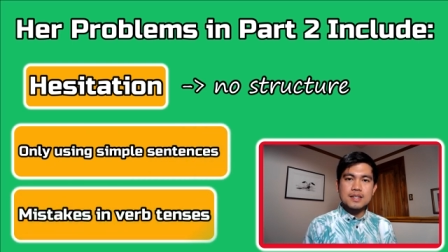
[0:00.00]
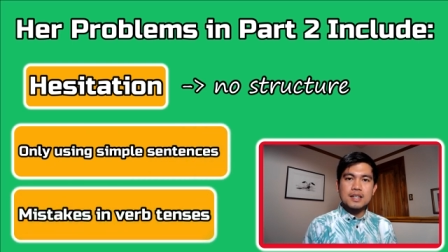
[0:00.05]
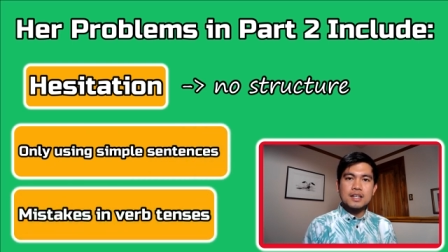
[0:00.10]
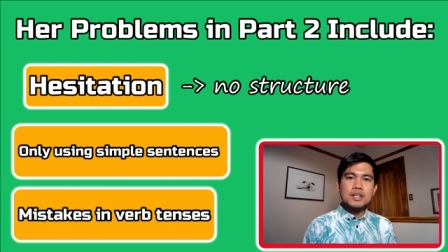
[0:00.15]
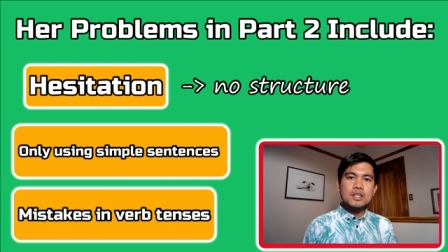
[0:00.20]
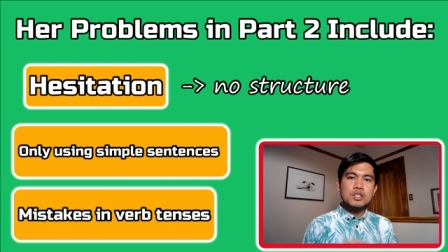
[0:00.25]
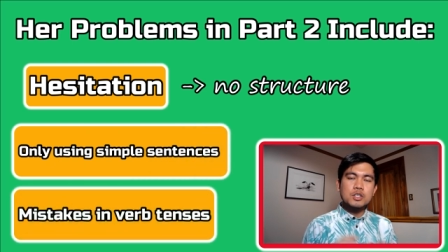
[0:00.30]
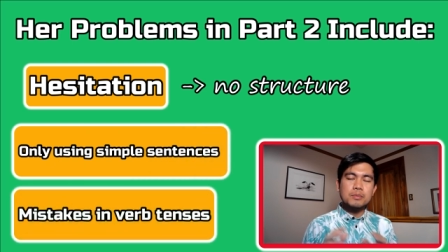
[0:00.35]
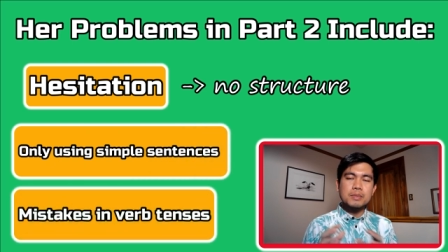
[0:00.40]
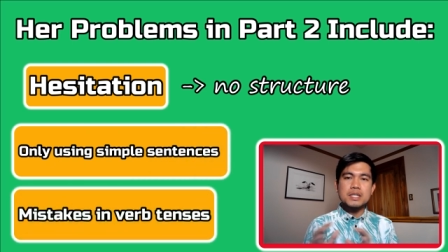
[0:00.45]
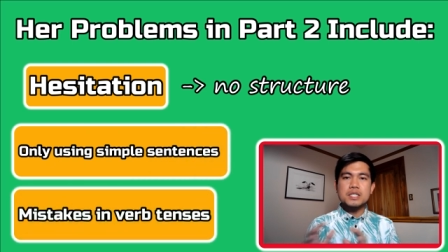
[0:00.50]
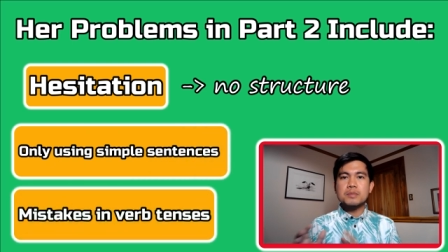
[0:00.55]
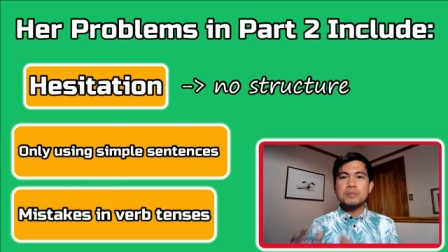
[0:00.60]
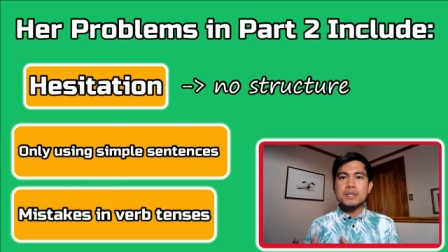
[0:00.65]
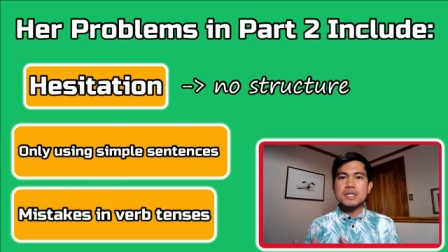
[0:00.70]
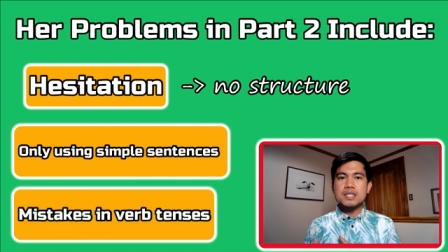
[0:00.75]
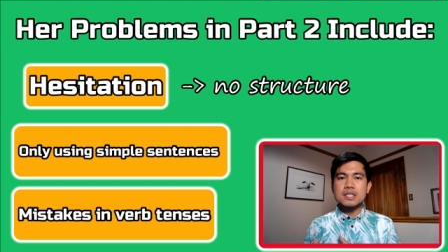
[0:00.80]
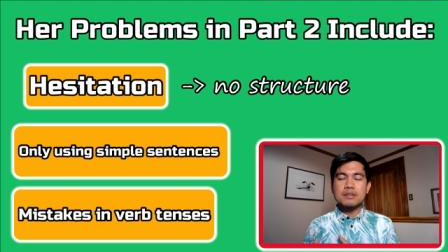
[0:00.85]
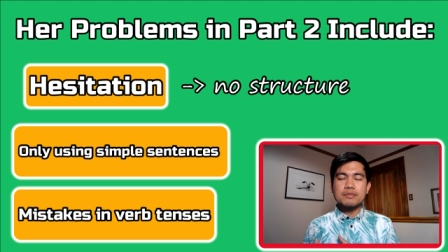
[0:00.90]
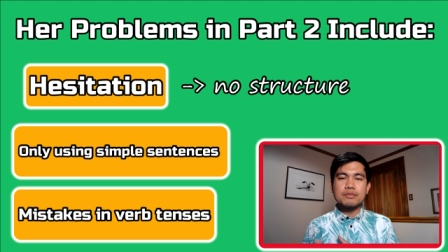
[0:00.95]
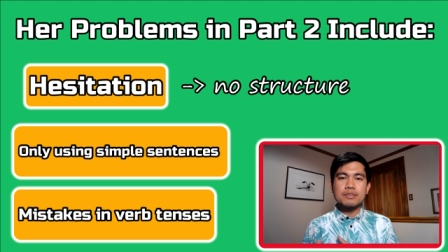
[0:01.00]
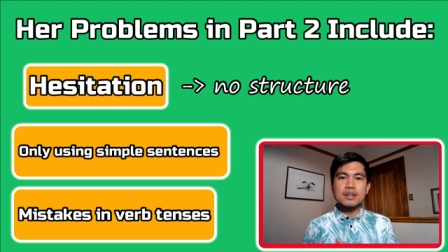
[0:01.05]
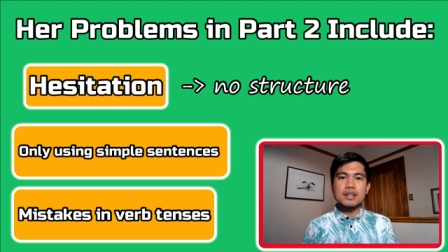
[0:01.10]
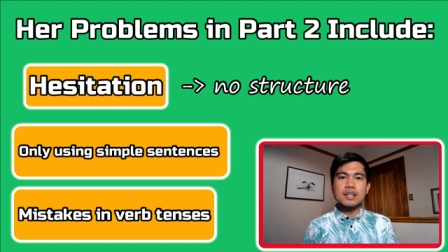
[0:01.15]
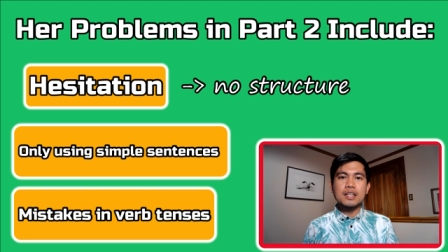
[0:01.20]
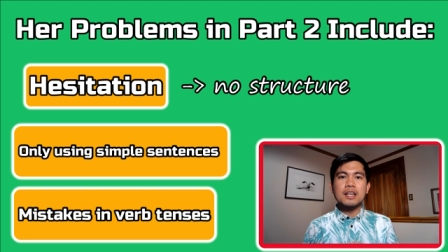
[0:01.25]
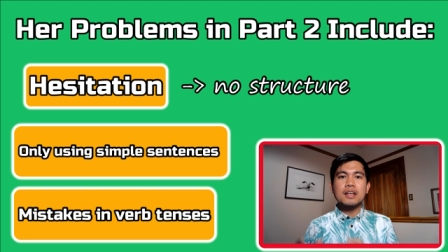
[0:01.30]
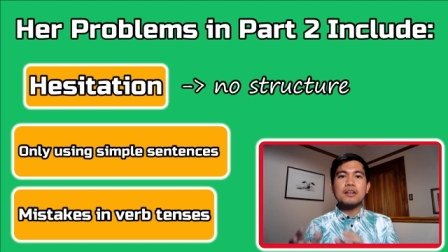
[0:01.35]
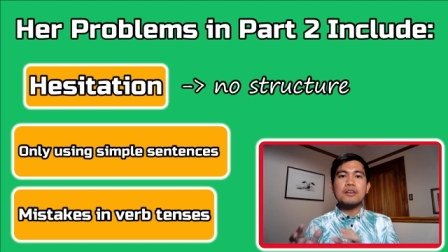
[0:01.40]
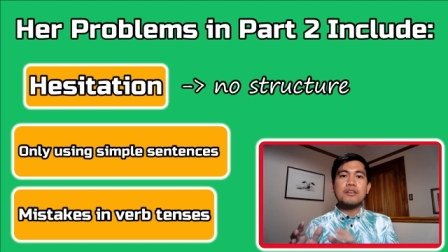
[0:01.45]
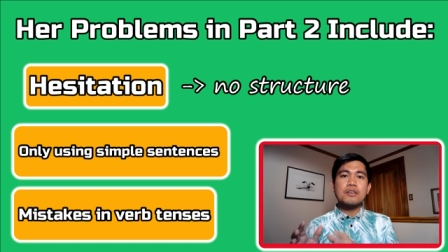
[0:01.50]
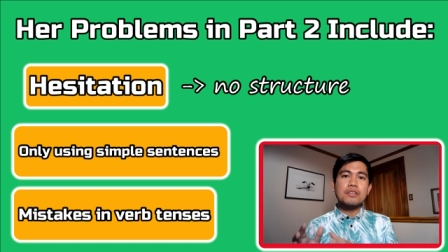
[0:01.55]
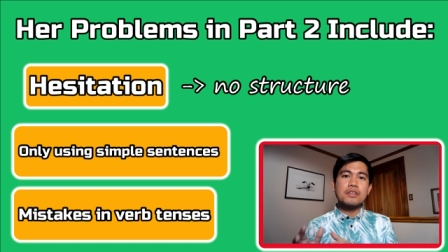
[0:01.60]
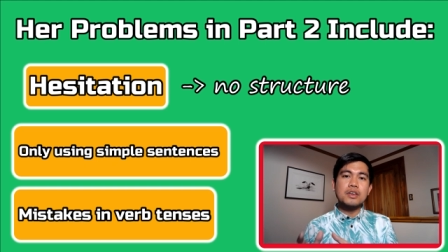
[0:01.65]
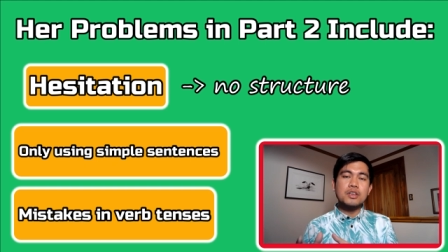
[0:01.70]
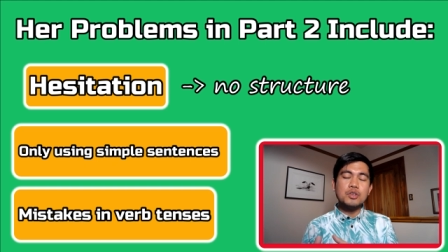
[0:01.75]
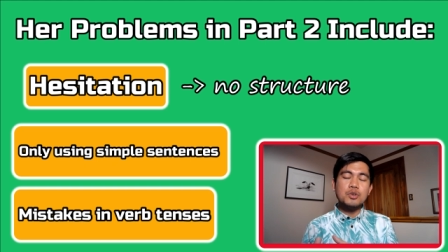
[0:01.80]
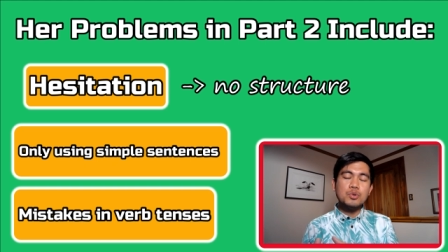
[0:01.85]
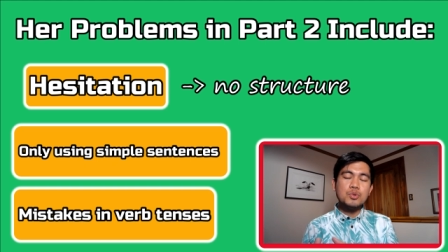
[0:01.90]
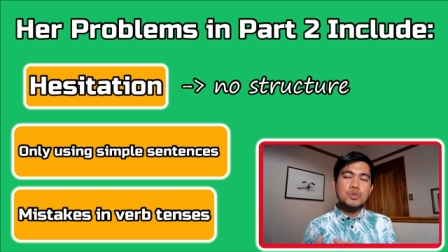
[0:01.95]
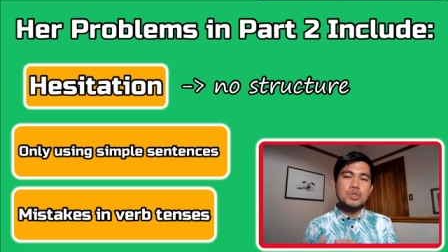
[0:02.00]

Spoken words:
to be specific, the use